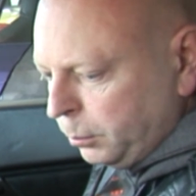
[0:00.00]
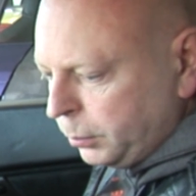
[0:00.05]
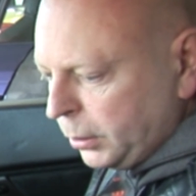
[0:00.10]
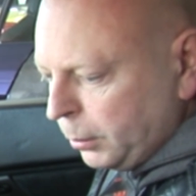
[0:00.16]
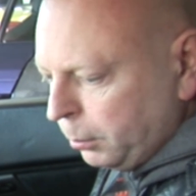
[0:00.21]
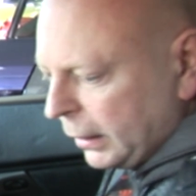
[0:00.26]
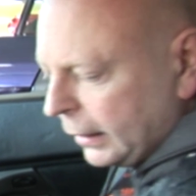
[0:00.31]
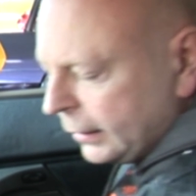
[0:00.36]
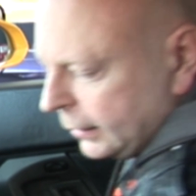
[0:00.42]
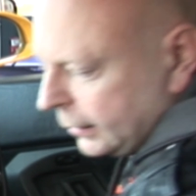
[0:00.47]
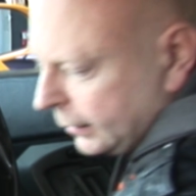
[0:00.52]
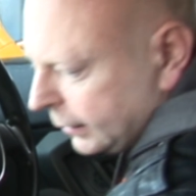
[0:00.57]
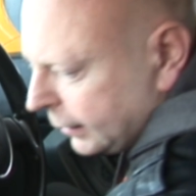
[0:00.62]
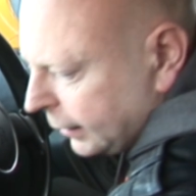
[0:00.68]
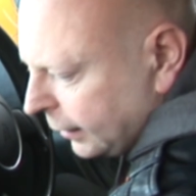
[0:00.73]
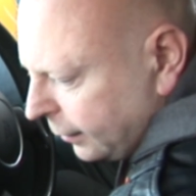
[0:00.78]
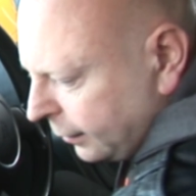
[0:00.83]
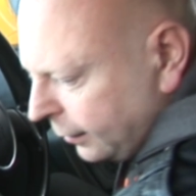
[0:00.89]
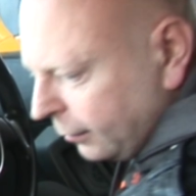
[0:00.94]
The bland
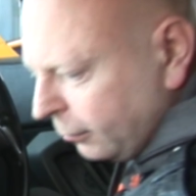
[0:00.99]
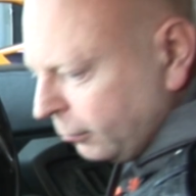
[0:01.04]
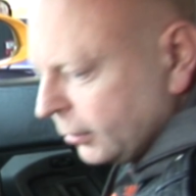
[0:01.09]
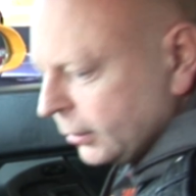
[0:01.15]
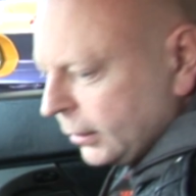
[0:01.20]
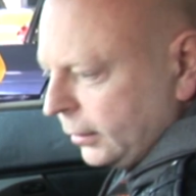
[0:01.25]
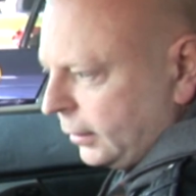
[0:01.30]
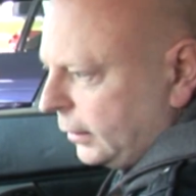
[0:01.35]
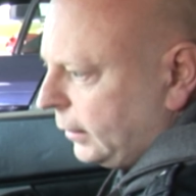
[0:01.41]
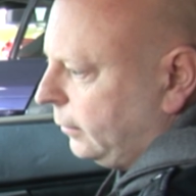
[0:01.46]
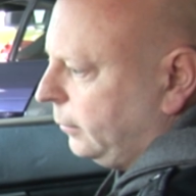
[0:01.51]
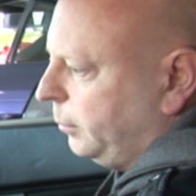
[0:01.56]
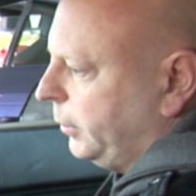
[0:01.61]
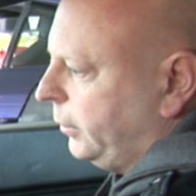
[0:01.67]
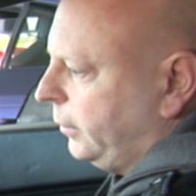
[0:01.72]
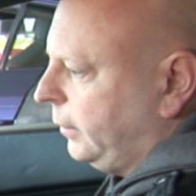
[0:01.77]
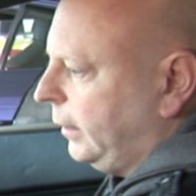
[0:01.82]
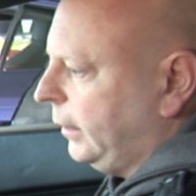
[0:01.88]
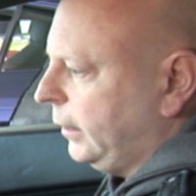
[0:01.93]
interior was a niggle,
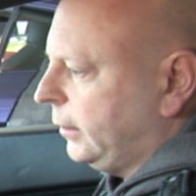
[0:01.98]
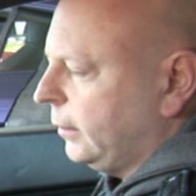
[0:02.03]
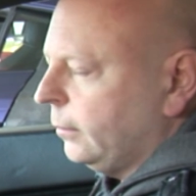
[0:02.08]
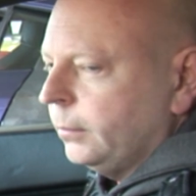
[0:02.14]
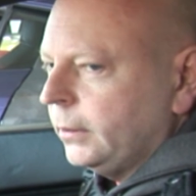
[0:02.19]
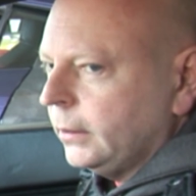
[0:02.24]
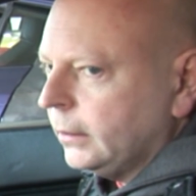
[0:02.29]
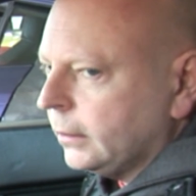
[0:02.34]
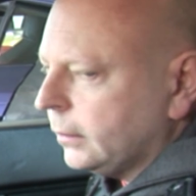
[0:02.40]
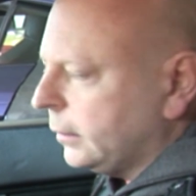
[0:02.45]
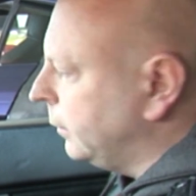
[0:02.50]
but it's something I